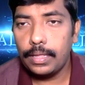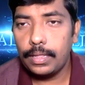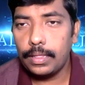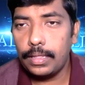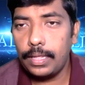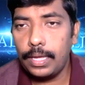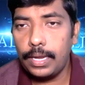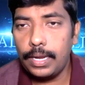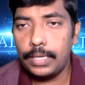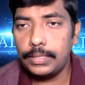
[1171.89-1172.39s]

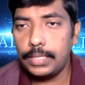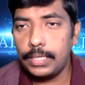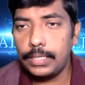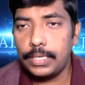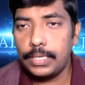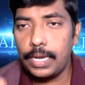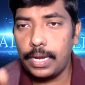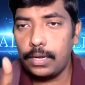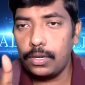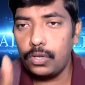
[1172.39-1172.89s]
there
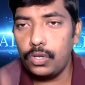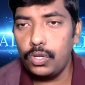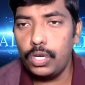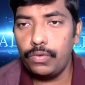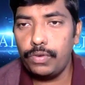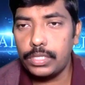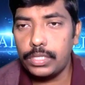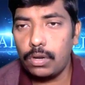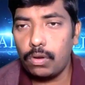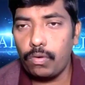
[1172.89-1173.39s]
exists an
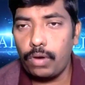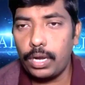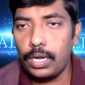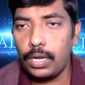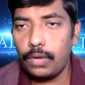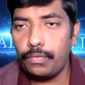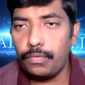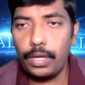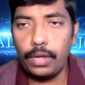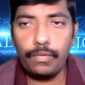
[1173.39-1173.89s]
universal
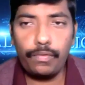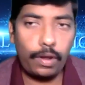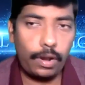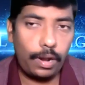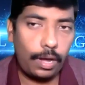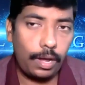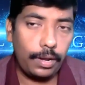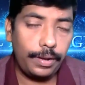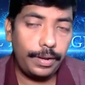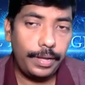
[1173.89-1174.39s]
quantifier for
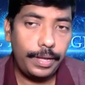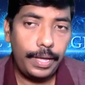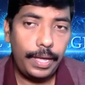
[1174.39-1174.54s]
all.